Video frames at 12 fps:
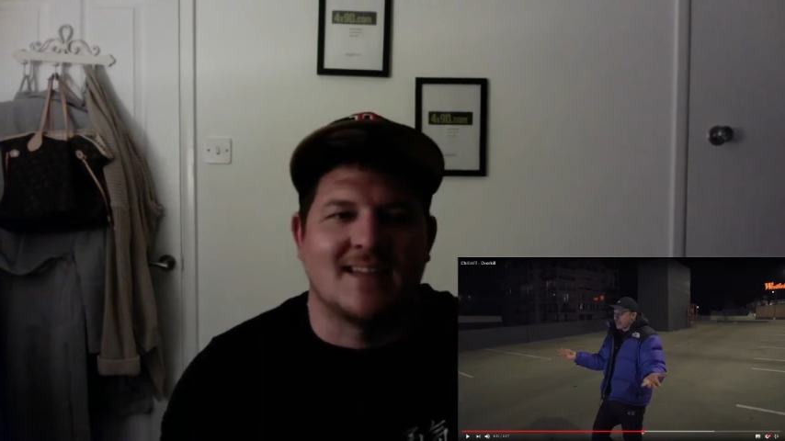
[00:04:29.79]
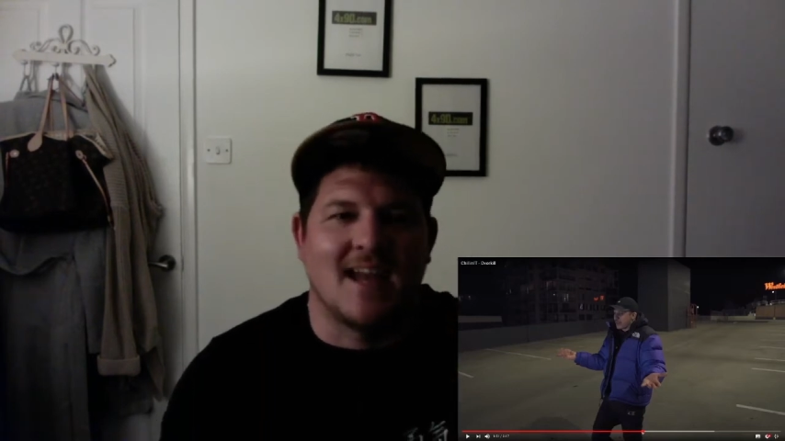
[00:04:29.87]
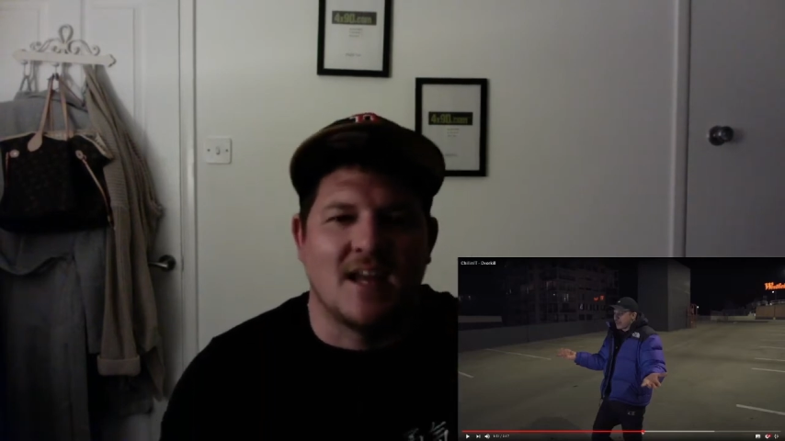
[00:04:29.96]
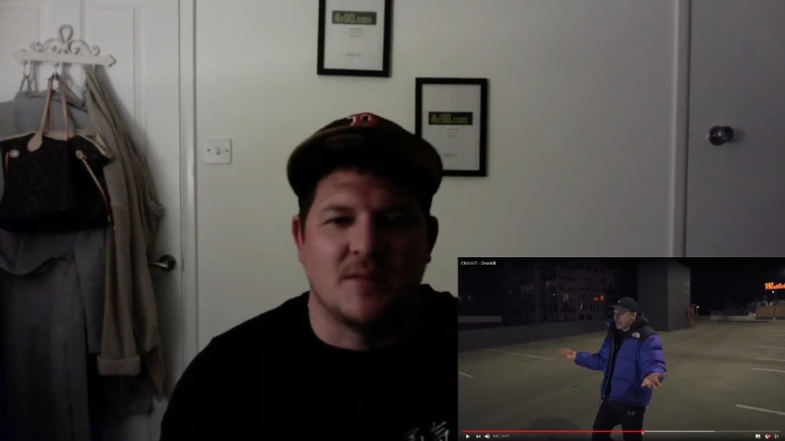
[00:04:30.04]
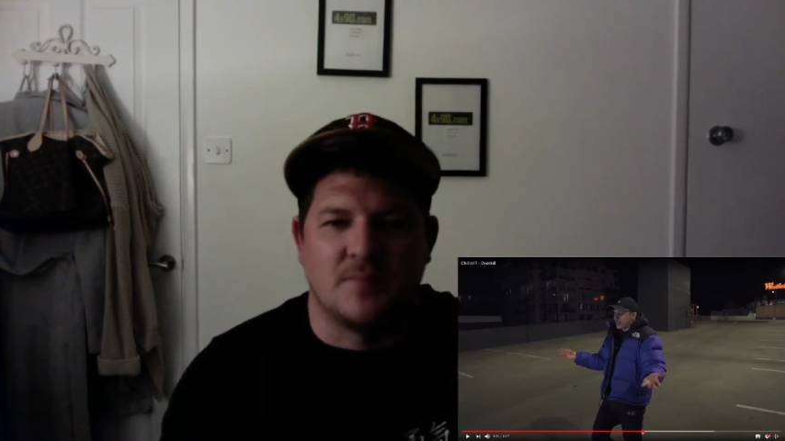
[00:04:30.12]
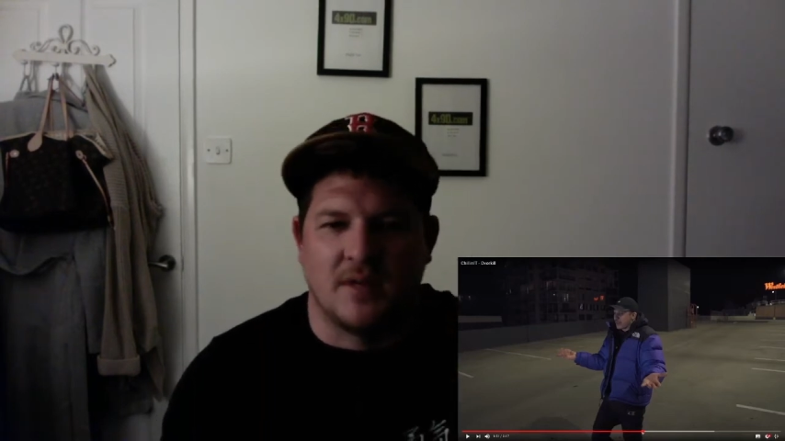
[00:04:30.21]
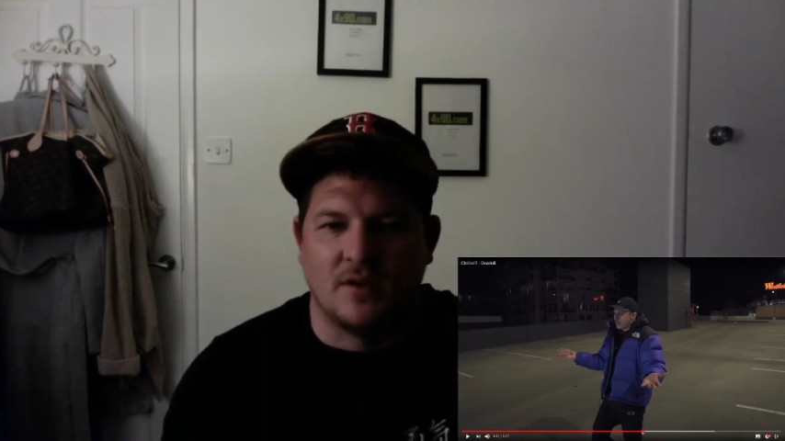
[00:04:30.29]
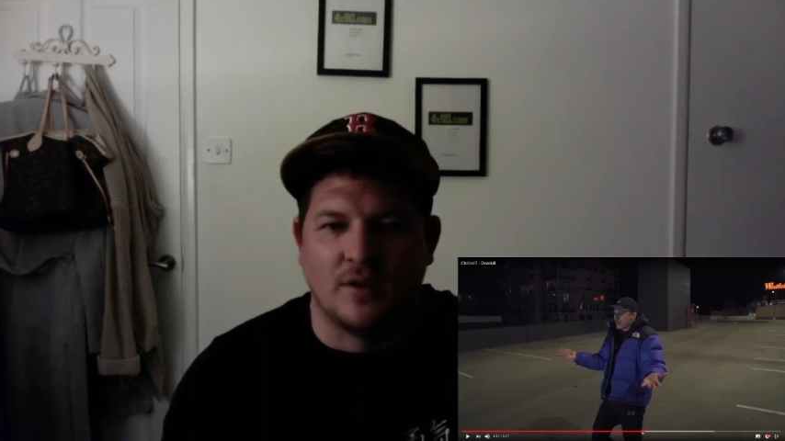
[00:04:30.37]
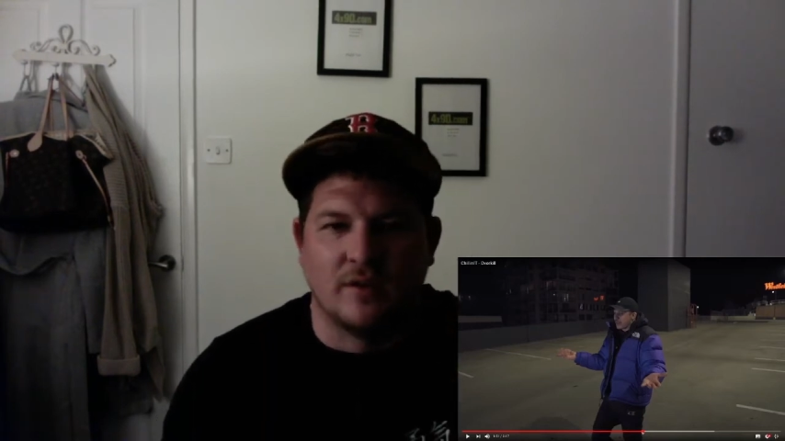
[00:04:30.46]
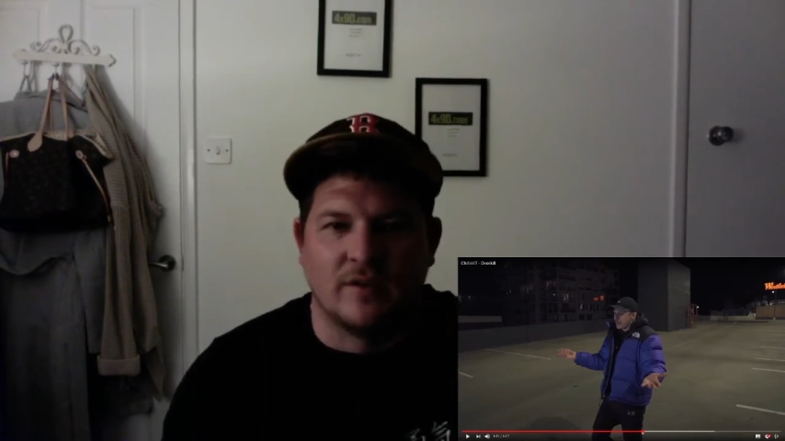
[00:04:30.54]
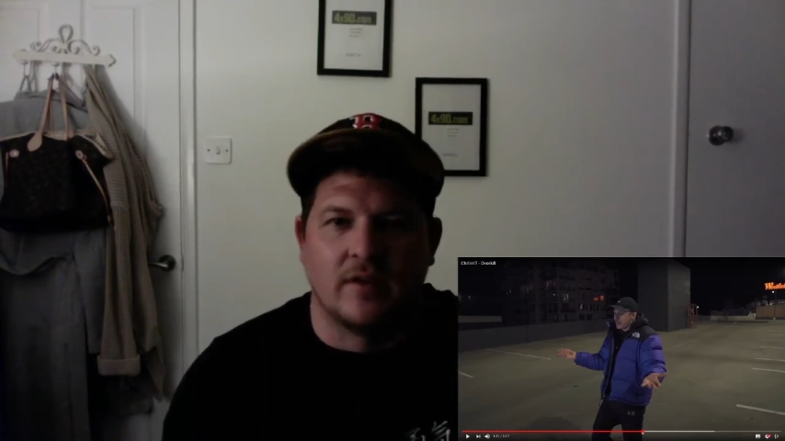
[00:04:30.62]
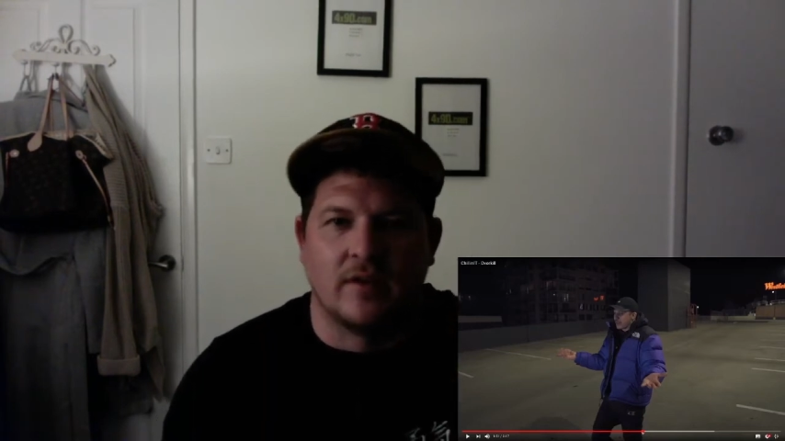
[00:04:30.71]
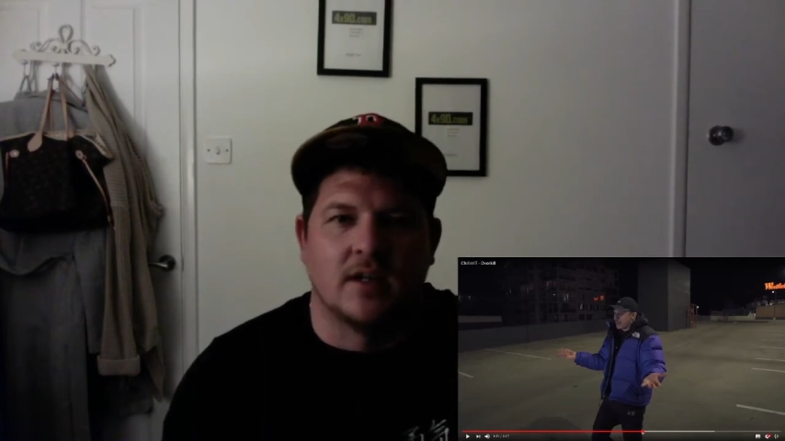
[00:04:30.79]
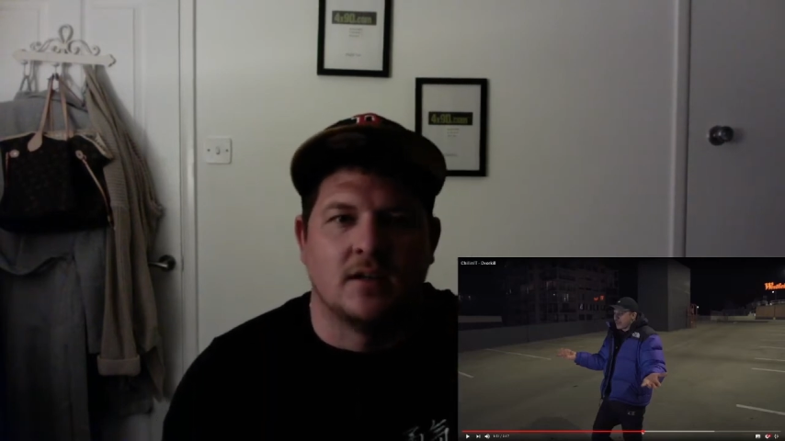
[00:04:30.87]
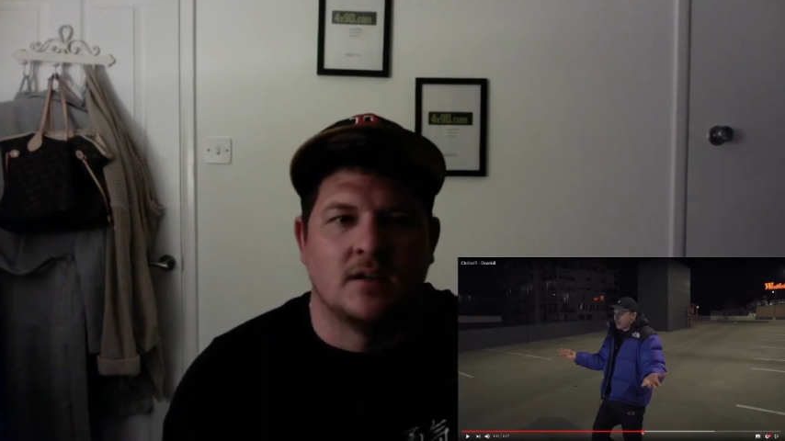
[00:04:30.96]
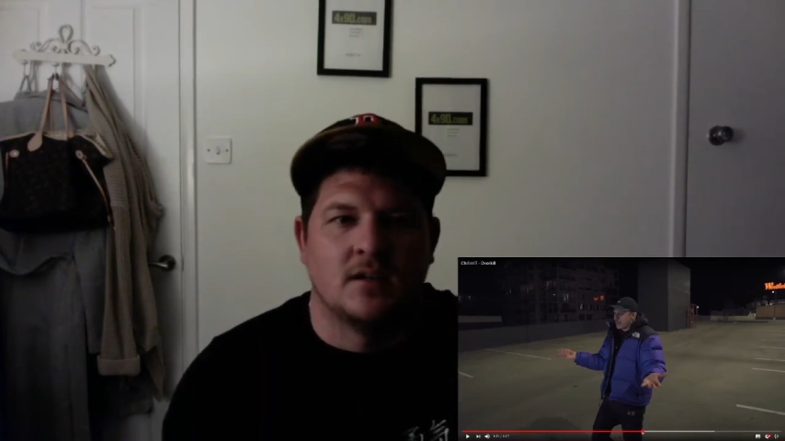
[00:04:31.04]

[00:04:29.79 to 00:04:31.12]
getting bigger over here,